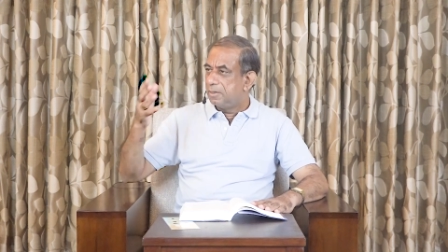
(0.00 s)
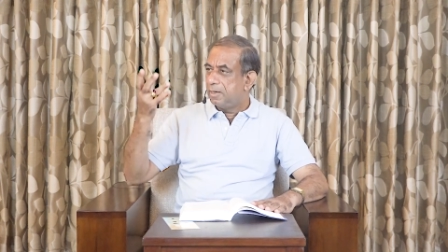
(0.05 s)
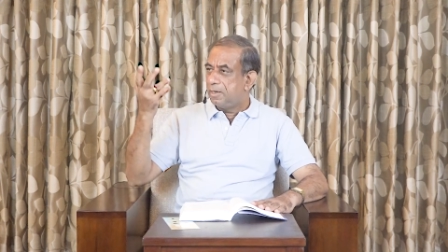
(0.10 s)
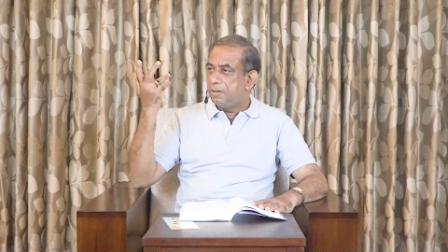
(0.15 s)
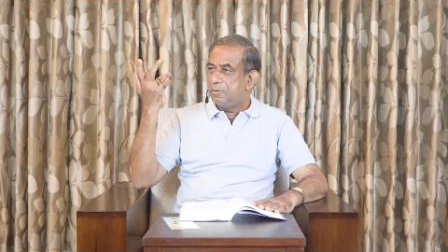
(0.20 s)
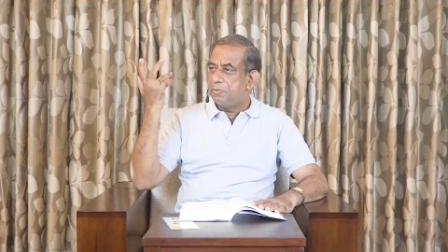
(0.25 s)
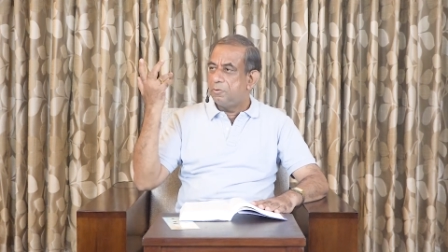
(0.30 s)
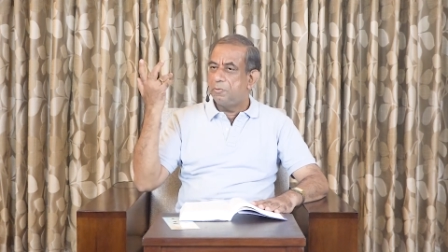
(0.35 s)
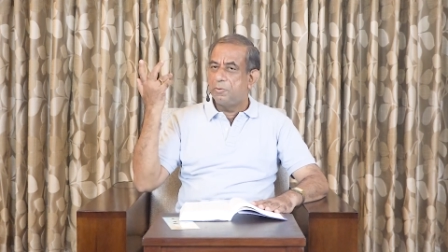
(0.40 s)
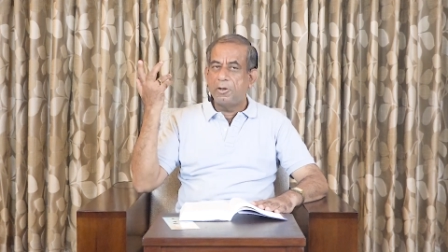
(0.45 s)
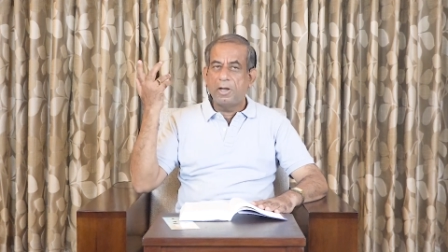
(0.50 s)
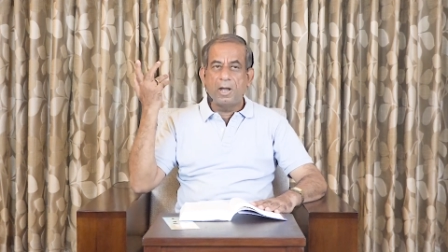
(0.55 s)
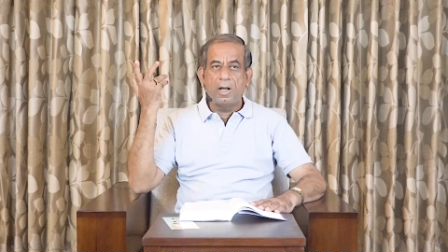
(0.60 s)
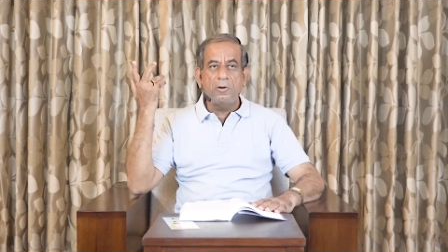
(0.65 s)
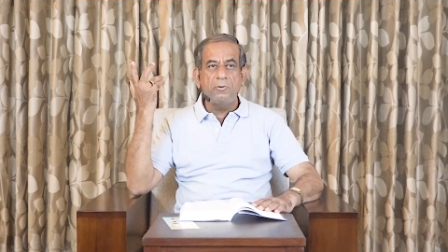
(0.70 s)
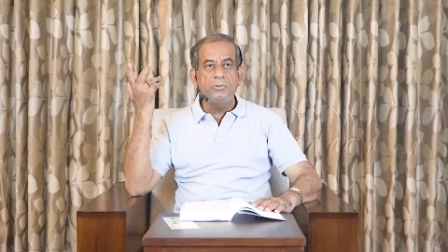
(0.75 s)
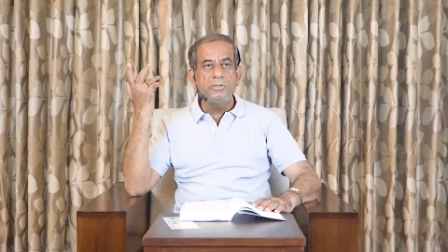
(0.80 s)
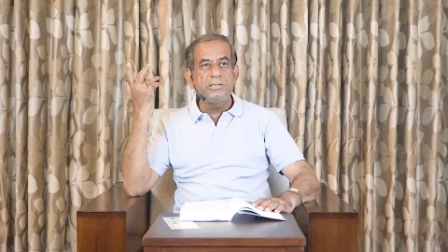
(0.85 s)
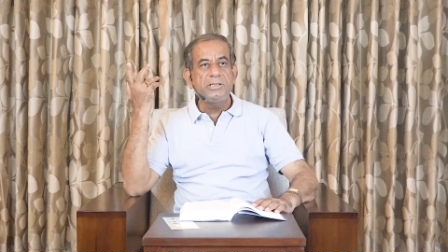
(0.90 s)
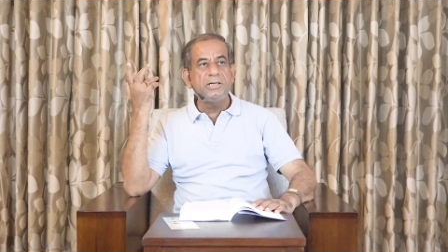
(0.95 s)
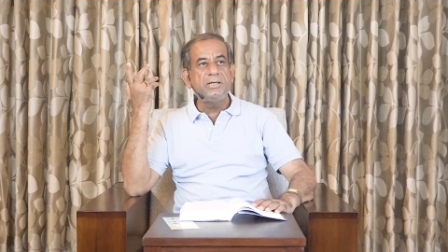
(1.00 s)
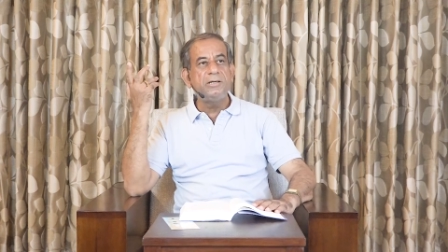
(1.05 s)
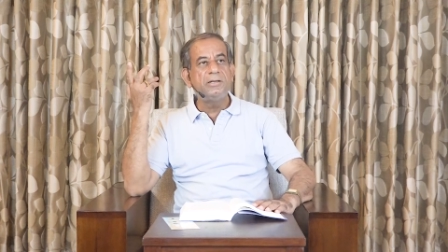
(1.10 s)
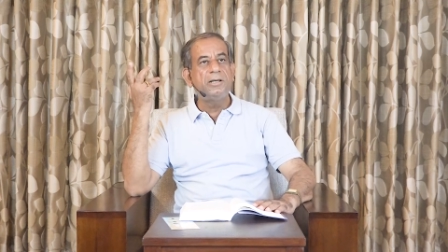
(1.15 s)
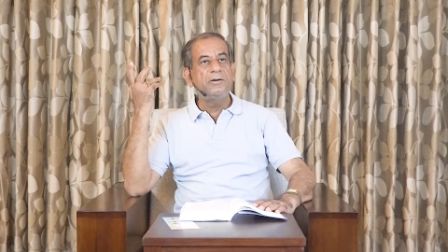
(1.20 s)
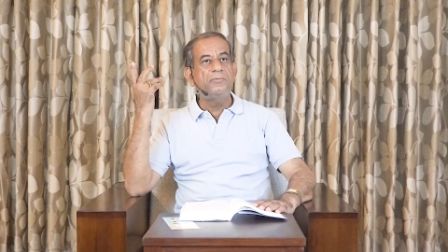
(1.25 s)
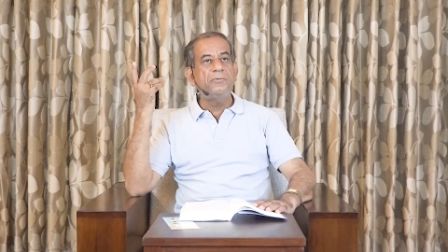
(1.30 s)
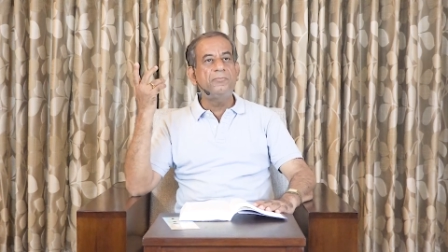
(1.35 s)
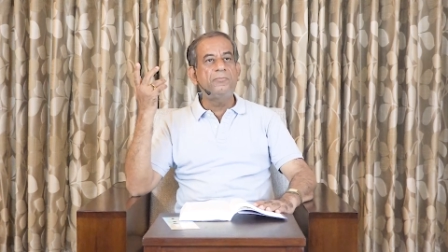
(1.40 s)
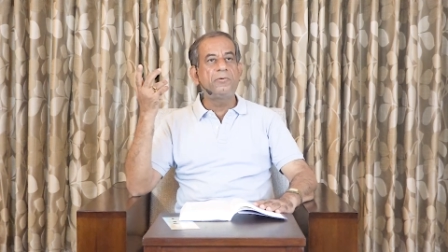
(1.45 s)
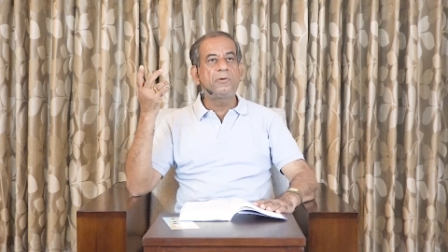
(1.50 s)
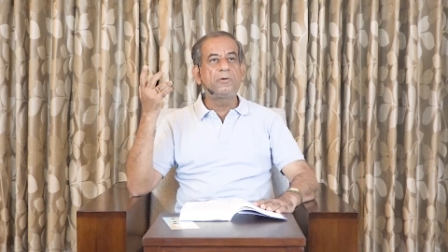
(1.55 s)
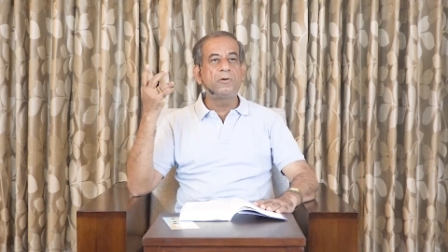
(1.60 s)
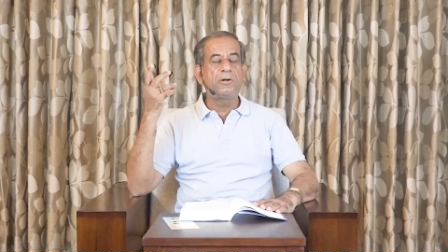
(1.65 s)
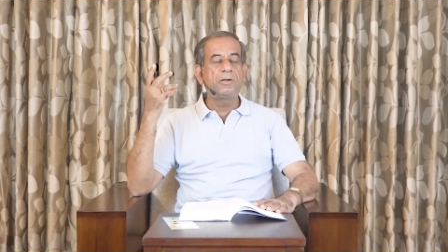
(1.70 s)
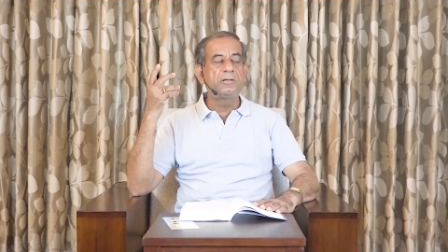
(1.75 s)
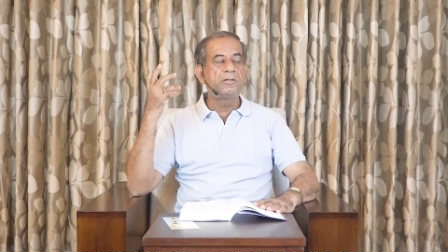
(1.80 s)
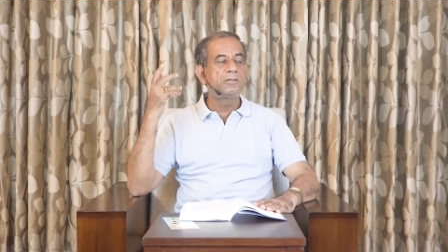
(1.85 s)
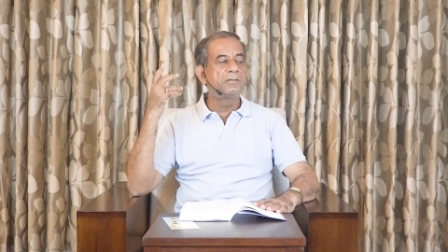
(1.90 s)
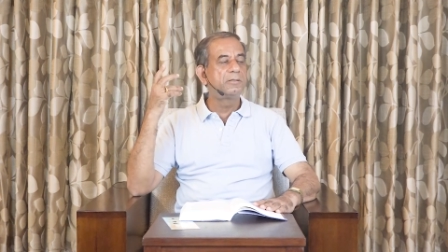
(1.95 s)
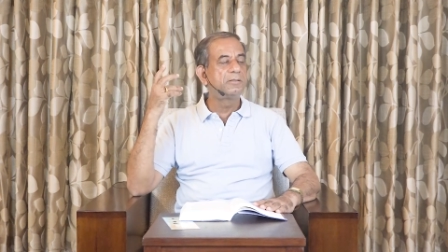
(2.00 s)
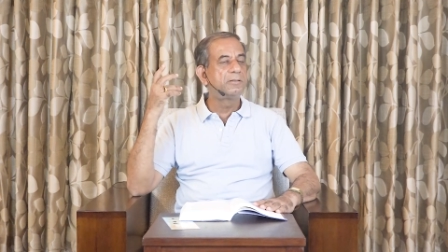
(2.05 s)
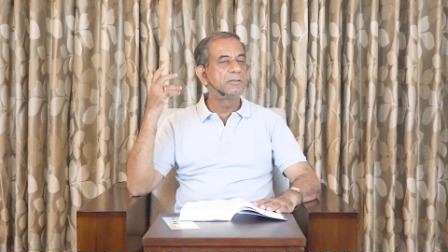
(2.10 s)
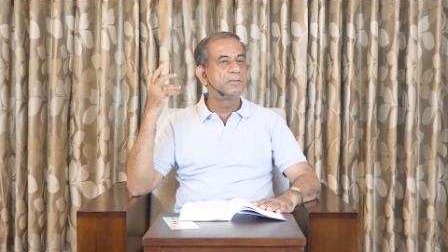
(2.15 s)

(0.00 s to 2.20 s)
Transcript: I don't know how she never forgot